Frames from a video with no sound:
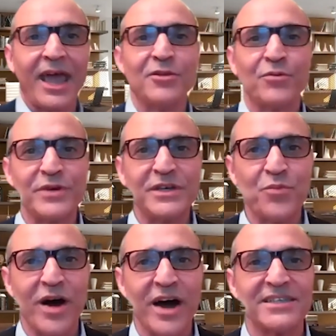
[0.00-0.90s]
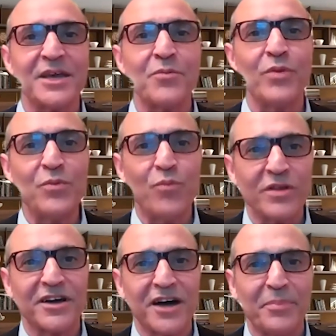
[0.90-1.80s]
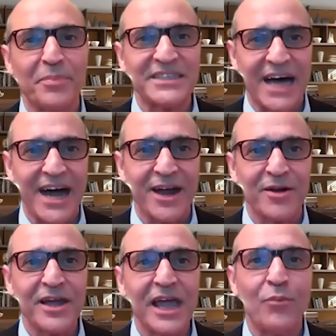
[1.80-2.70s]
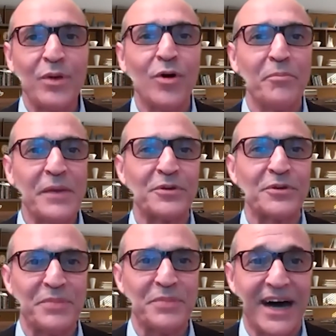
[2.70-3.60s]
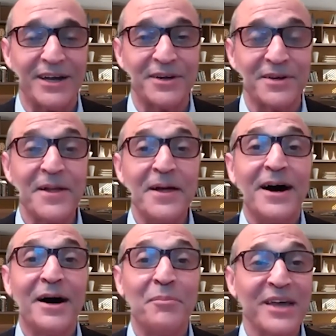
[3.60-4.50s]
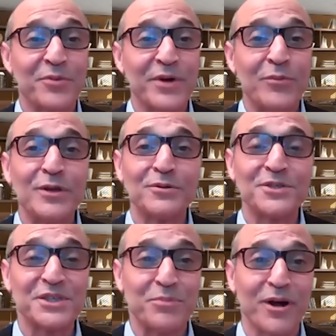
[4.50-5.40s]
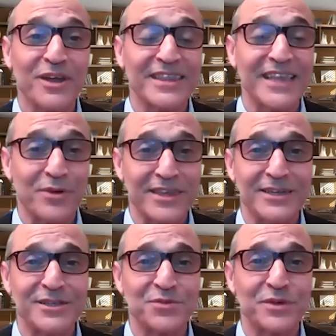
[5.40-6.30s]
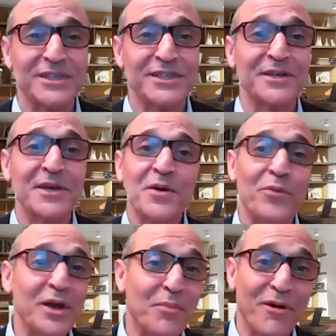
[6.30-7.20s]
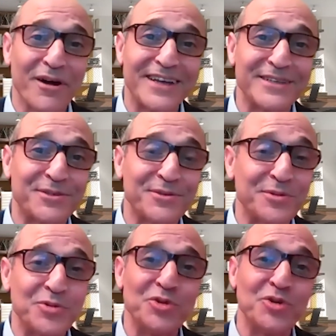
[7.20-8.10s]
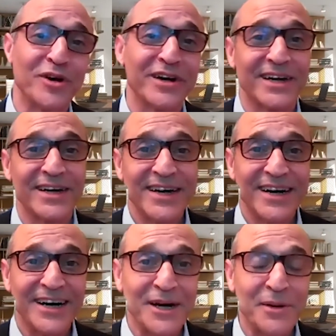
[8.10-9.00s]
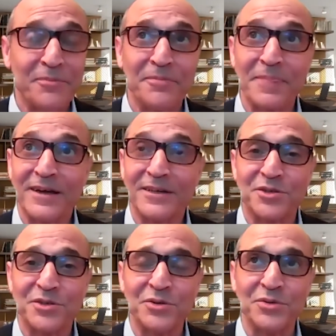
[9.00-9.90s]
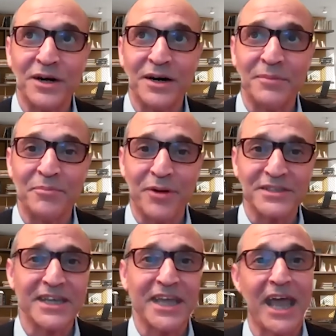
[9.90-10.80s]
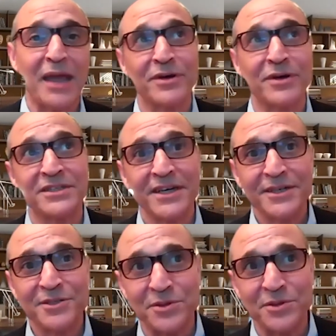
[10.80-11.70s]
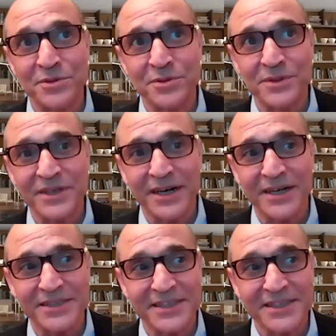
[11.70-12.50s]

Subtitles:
And the reason why is that we want the companies to hire and we want people to be hired. By the way, we don't just market that within this region. We are marketing to New York, to Boston, Cambridge, to